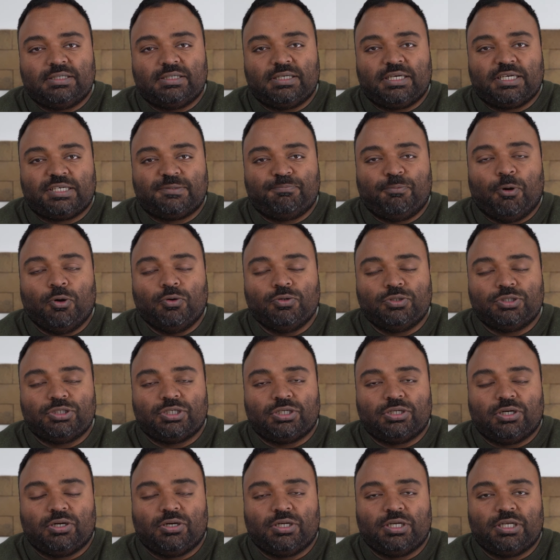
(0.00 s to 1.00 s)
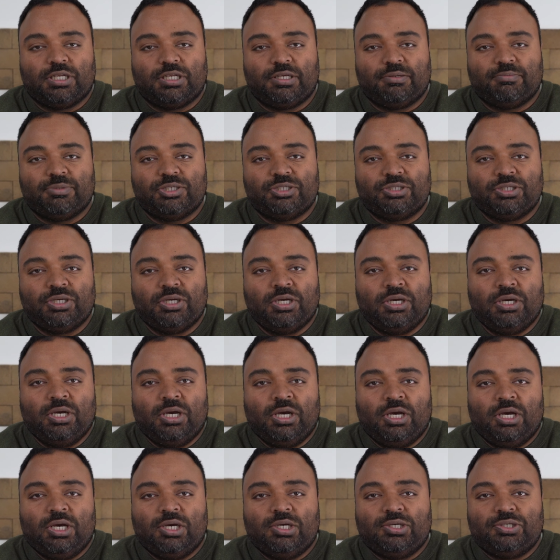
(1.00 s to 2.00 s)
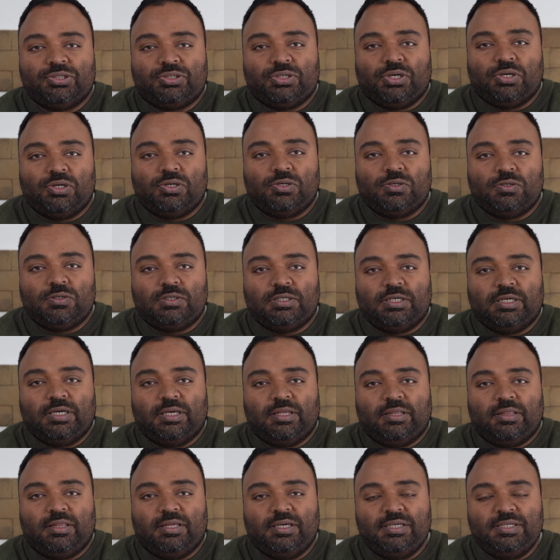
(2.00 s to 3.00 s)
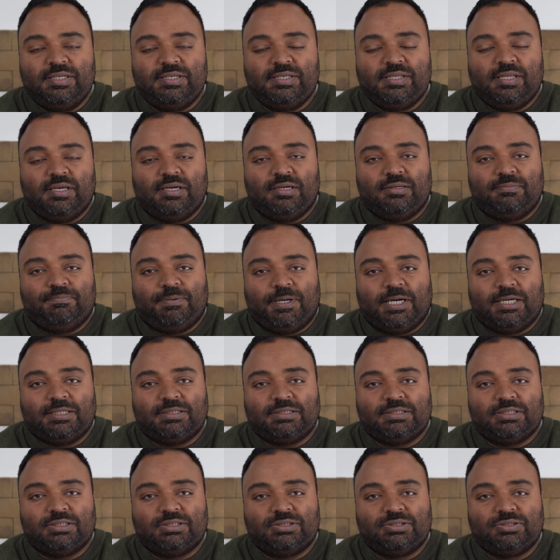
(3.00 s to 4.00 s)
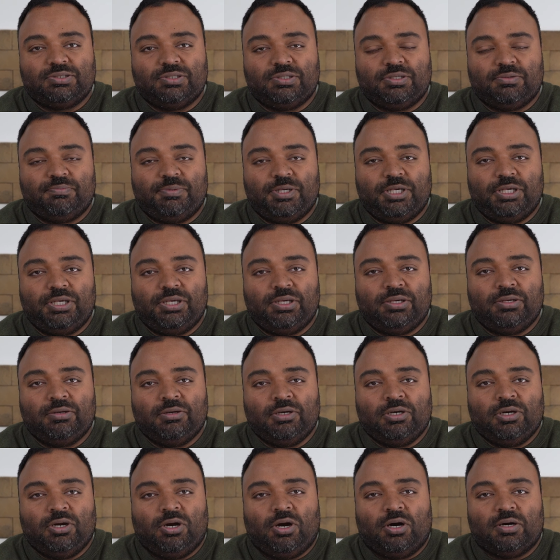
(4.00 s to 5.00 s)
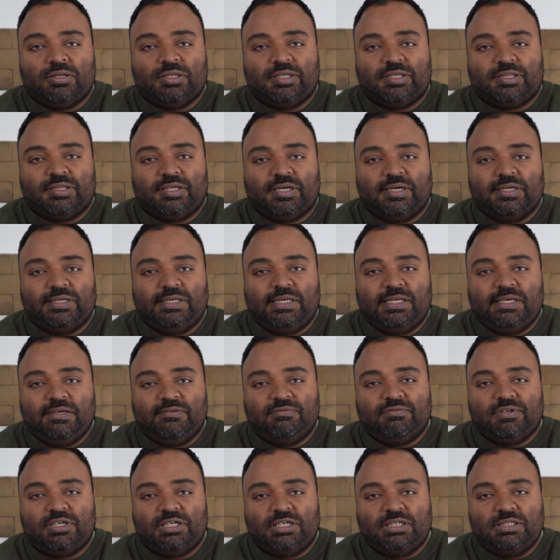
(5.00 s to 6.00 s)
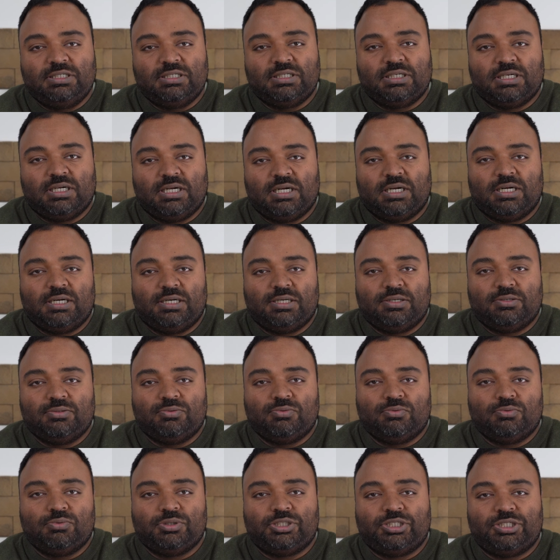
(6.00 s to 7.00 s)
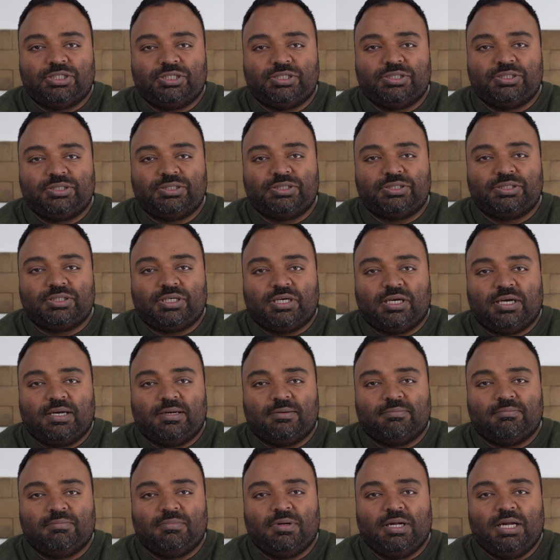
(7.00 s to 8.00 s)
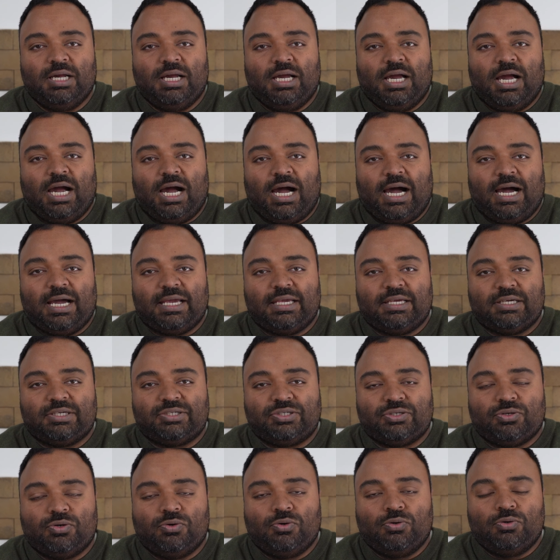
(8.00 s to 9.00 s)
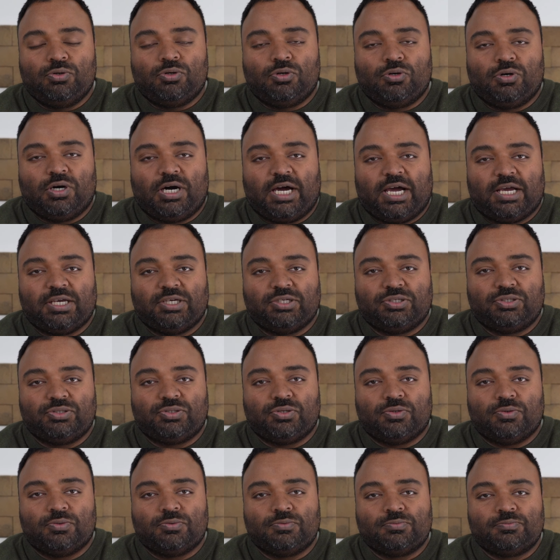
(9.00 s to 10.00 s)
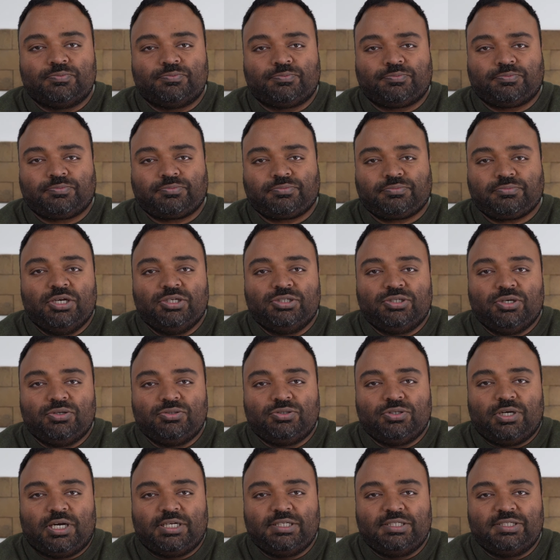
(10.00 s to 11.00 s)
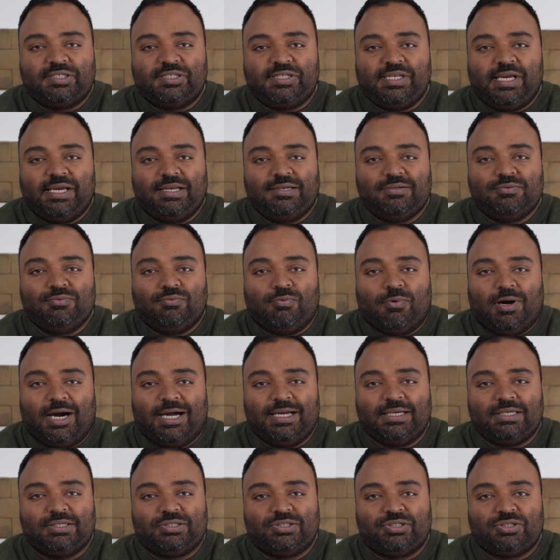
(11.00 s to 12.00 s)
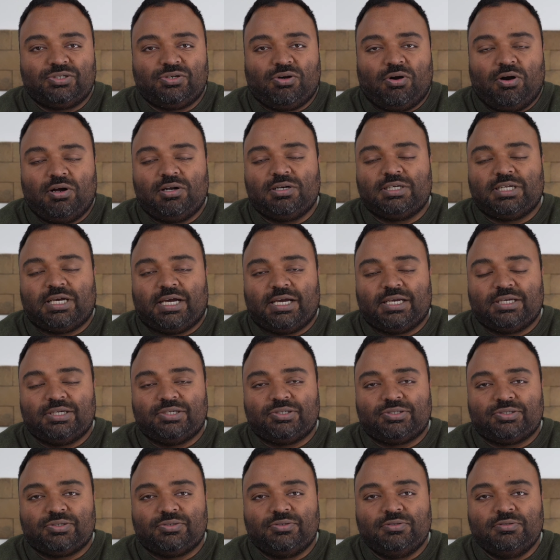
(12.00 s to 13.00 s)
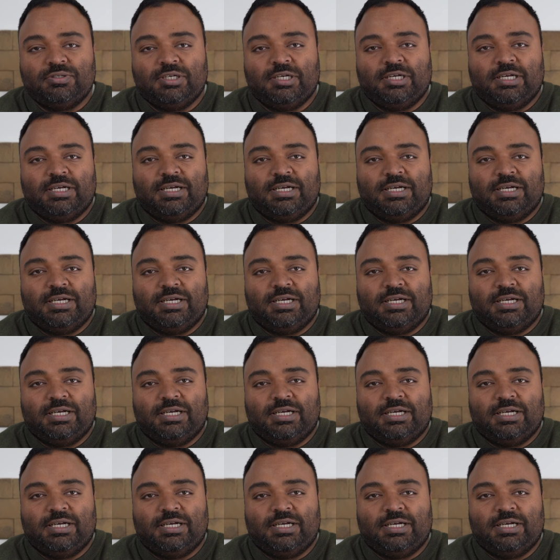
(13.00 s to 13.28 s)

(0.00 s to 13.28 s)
exposure on an image. So this third part is going to be on the third lever, which is ISO or ISO. So to understand why it's called ISO,